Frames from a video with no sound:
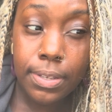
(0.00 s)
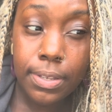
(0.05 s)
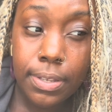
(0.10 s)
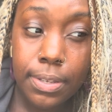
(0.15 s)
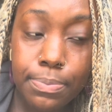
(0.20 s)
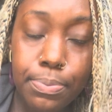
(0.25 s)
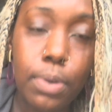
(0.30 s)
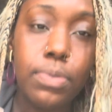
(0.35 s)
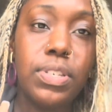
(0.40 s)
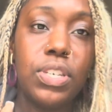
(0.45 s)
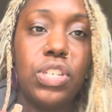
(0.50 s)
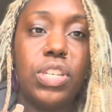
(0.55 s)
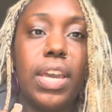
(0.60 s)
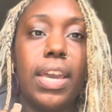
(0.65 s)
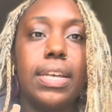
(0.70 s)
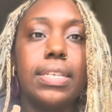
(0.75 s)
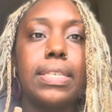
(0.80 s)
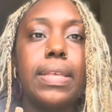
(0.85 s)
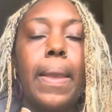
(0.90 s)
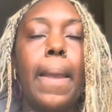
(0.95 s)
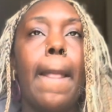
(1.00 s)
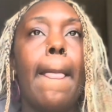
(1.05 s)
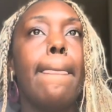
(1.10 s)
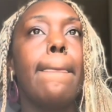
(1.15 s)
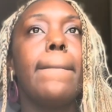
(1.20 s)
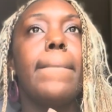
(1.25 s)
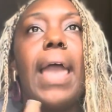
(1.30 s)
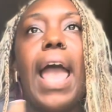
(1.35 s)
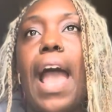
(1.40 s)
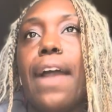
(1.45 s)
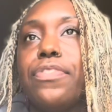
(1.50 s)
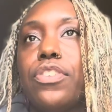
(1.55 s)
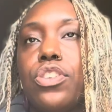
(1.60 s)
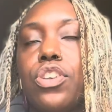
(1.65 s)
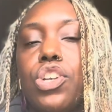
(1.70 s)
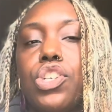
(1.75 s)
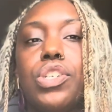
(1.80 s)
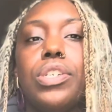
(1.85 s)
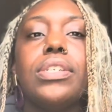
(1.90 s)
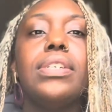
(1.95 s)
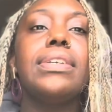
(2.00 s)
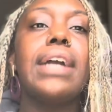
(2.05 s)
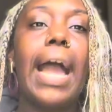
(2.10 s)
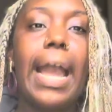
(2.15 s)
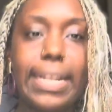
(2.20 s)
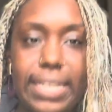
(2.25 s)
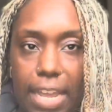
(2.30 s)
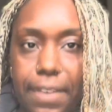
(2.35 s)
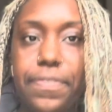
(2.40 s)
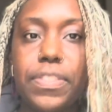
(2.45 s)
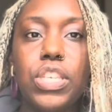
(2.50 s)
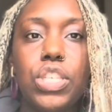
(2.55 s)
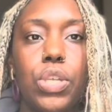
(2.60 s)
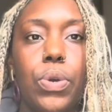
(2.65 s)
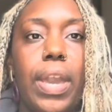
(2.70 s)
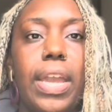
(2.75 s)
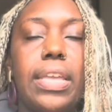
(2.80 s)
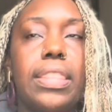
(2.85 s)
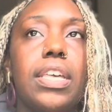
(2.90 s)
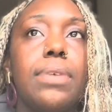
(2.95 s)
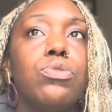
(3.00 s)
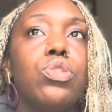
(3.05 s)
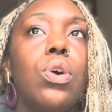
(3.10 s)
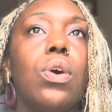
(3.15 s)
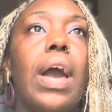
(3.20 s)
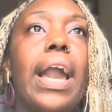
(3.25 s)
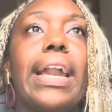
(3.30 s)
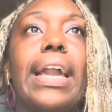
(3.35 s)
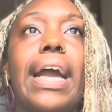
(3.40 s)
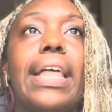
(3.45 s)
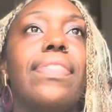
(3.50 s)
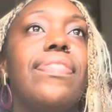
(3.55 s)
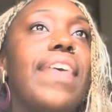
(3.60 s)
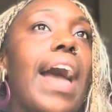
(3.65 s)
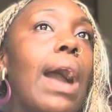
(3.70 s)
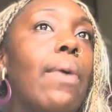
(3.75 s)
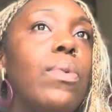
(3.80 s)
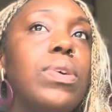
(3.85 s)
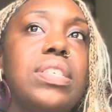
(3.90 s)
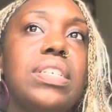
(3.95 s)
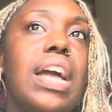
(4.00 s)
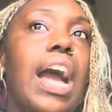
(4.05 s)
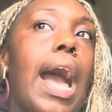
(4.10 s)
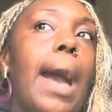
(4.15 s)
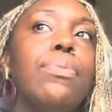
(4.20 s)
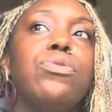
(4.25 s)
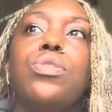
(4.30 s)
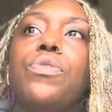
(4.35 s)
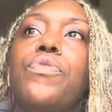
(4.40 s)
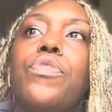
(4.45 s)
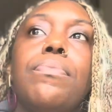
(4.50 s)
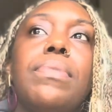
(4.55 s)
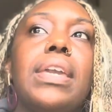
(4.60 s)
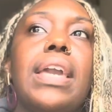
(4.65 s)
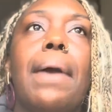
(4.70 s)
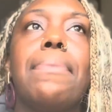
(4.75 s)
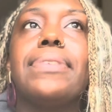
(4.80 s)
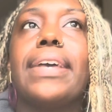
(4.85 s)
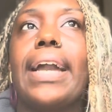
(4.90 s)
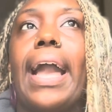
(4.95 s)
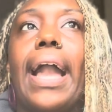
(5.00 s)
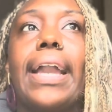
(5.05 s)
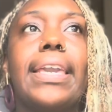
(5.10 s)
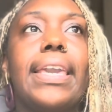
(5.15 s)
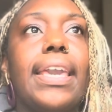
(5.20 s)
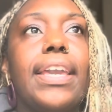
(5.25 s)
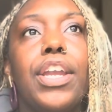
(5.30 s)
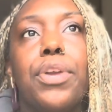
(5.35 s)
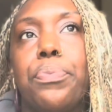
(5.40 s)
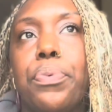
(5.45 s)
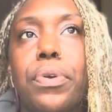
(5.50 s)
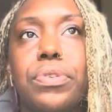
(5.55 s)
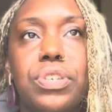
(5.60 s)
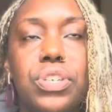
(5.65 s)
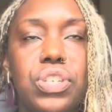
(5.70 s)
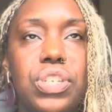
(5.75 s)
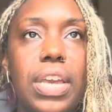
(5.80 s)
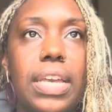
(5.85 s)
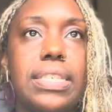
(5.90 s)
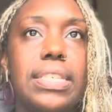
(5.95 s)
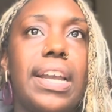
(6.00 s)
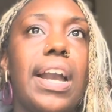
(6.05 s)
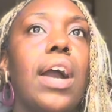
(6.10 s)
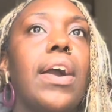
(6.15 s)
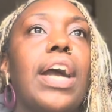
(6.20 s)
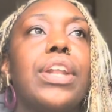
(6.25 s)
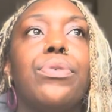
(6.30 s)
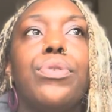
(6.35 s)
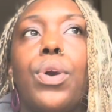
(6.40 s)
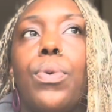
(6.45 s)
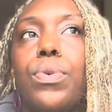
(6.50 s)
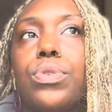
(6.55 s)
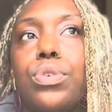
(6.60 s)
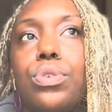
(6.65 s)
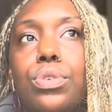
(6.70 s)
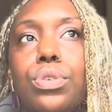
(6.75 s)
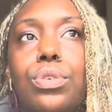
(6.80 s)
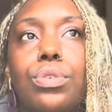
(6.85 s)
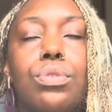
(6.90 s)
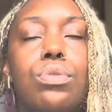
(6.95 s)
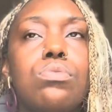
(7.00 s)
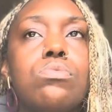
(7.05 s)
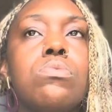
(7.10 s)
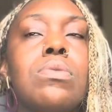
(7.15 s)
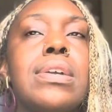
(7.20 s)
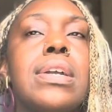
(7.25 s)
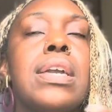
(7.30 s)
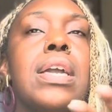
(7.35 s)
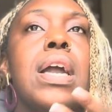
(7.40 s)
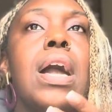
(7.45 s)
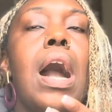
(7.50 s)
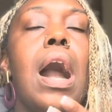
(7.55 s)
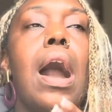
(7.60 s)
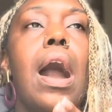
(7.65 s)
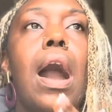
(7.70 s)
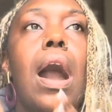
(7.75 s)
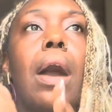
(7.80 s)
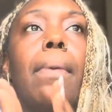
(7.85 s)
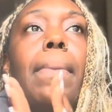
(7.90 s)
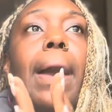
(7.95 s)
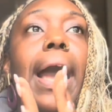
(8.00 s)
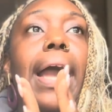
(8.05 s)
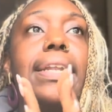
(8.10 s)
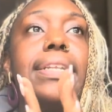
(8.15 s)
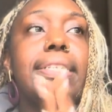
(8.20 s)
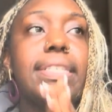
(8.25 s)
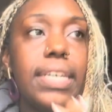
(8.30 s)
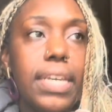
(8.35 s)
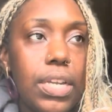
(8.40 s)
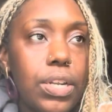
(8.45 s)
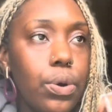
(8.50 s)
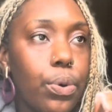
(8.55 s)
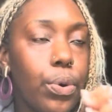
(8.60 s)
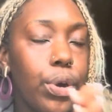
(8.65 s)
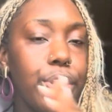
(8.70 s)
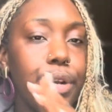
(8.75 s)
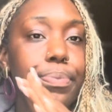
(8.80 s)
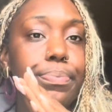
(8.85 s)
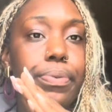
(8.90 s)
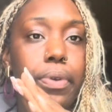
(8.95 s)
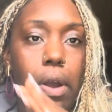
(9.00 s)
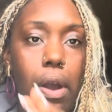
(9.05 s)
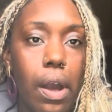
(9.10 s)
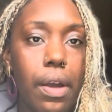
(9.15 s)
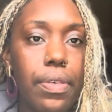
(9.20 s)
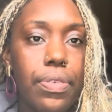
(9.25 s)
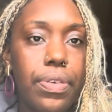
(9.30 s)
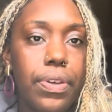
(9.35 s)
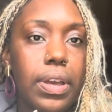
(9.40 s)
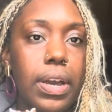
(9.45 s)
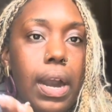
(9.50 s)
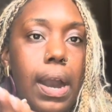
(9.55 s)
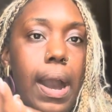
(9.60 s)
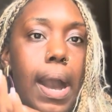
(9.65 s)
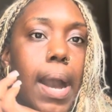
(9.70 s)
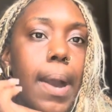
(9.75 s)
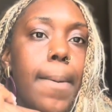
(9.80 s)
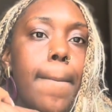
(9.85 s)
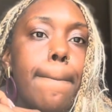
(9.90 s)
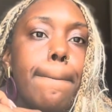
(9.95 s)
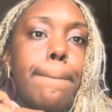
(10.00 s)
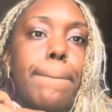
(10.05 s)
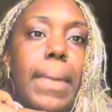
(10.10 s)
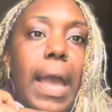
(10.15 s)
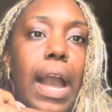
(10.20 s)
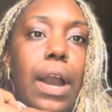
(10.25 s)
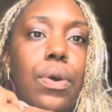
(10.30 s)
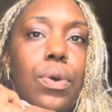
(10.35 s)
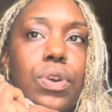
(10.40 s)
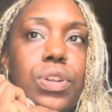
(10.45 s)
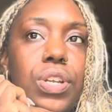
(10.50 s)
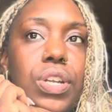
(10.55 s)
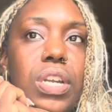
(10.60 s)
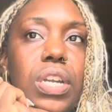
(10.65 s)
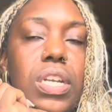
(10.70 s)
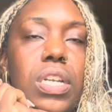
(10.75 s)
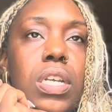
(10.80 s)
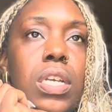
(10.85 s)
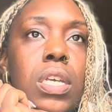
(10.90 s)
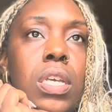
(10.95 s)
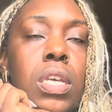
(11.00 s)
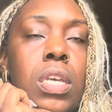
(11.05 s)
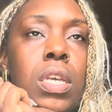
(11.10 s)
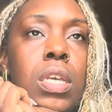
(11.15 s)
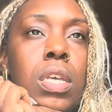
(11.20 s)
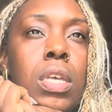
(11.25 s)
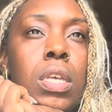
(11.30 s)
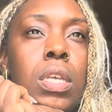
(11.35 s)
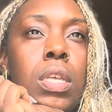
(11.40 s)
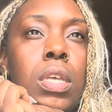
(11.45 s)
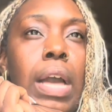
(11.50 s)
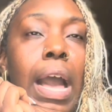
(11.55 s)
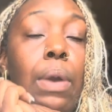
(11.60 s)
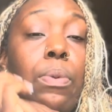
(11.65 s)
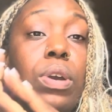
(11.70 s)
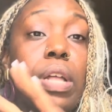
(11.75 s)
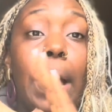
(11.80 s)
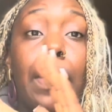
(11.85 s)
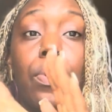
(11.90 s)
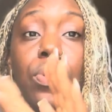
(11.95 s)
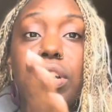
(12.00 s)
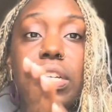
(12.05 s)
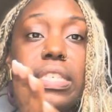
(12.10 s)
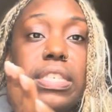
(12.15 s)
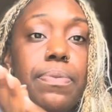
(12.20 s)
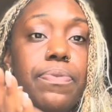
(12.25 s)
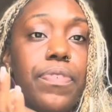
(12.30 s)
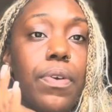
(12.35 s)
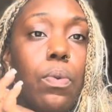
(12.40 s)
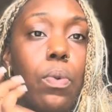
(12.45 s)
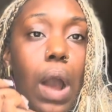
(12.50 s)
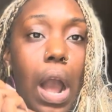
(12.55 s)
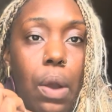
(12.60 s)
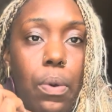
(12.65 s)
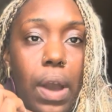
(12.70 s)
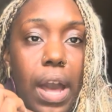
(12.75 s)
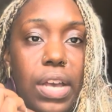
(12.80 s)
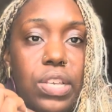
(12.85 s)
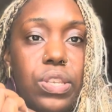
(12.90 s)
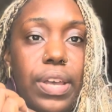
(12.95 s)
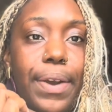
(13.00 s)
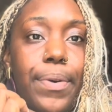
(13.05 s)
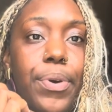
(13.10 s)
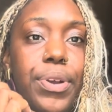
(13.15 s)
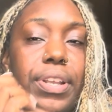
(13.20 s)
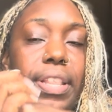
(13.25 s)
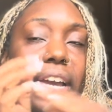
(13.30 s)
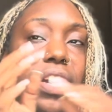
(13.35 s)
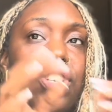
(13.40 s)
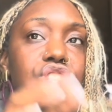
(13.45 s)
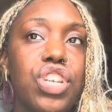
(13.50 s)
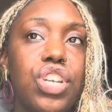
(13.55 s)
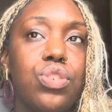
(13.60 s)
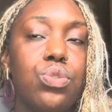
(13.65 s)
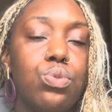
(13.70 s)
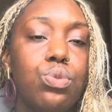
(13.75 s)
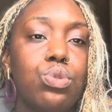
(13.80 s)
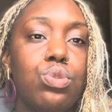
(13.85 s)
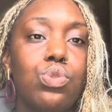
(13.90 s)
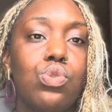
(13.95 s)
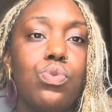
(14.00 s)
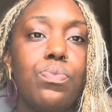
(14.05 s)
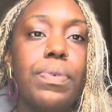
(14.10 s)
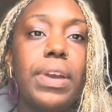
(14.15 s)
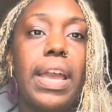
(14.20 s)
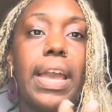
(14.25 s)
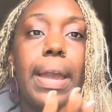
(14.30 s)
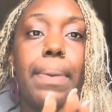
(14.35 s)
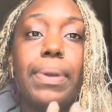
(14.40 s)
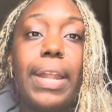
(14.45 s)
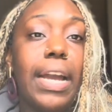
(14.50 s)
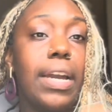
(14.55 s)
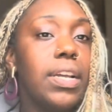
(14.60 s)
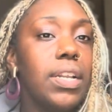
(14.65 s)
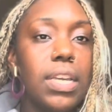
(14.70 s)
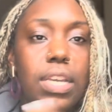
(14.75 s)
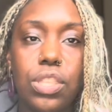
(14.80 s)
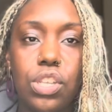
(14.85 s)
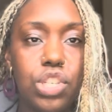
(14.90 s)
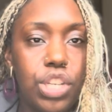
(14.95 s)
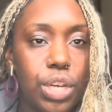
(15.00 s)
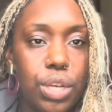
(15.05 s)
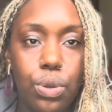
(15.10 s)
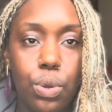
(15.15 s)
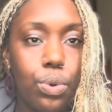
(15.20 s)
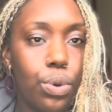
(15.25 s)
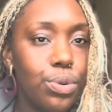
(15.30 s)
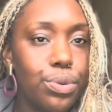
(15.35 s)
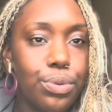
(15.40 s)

protein shakes. After surgery, I definitely still hate them. So that wasn't an option for me. I was I can't get protein shakes down. I don't know what to do. I did order broth. I ordered some from Wawa. So I ordered a chicken noodle scoop, but I couldn't eat the chicken or the